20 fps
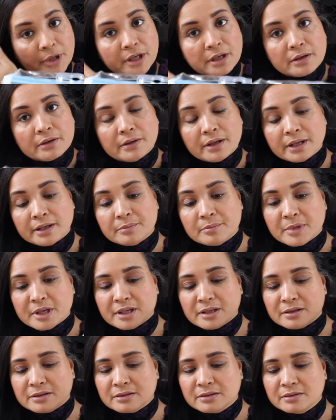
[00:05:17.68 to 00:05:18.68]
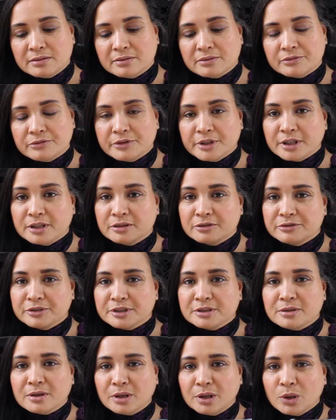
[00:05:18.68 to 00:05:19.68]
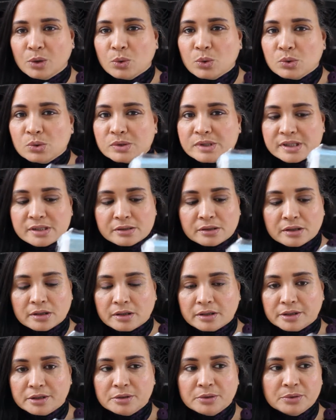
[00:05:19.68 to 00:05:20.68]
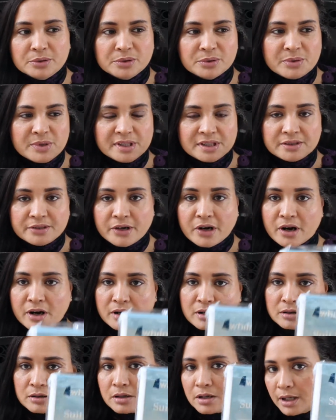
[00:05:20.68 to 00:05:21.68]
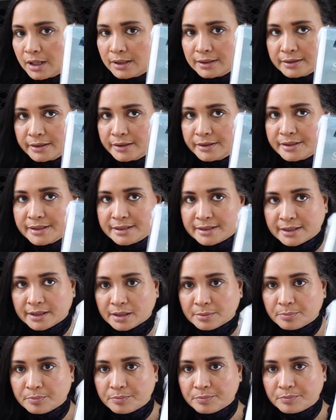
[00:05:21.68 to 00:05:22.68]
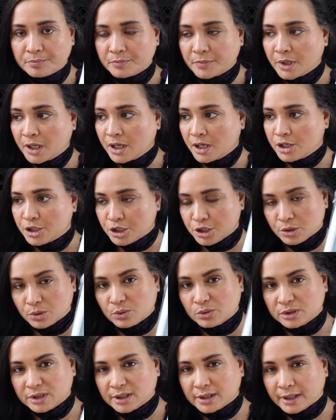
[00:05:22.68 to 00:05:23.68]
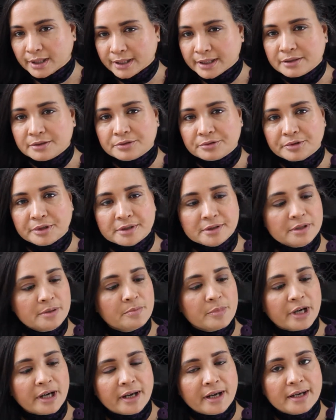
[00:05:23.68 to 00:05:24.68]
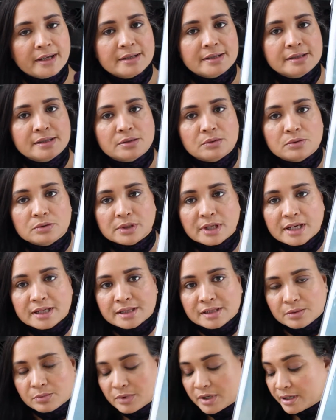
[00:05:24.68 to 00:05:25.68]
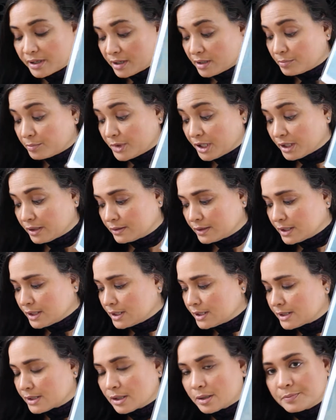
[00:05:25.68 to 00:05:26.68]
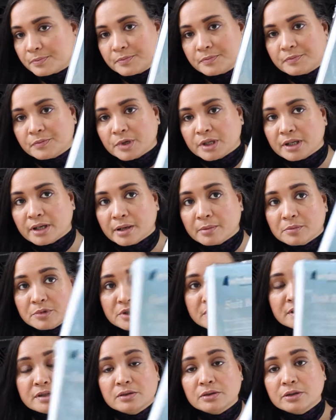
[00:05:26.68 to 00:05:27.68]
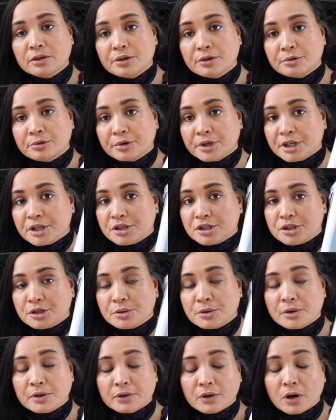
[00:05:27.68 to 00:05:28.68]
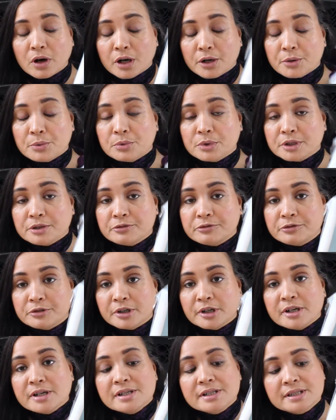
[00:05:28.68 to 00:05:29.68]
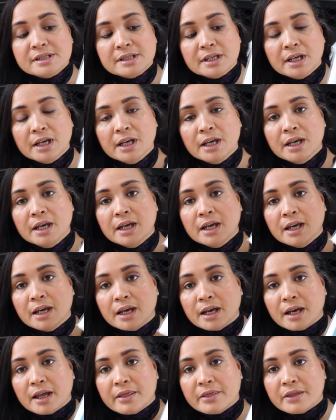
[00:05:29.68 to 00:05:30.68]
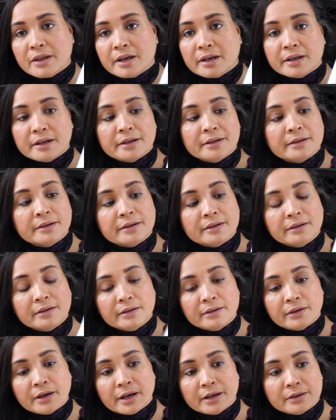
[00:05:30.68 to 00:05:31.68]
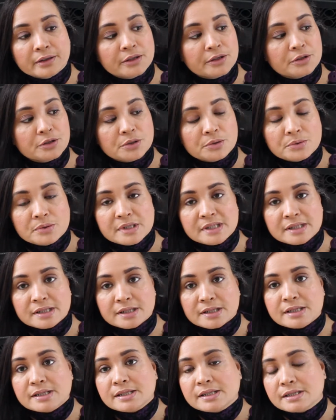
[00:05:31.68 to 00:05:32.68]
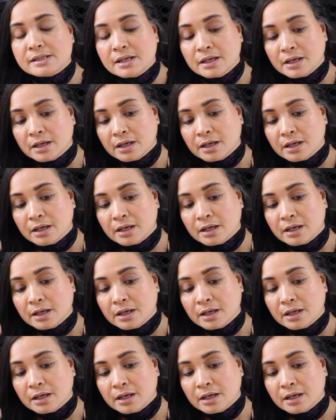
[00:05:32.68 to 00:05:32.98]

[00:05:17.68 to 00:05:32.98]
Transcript: my my velvet clothes, or you know those darker colors, they show the lint really bad, so that's why I picked these up. But I'm just gonna arrange the other one first, and then I can use this.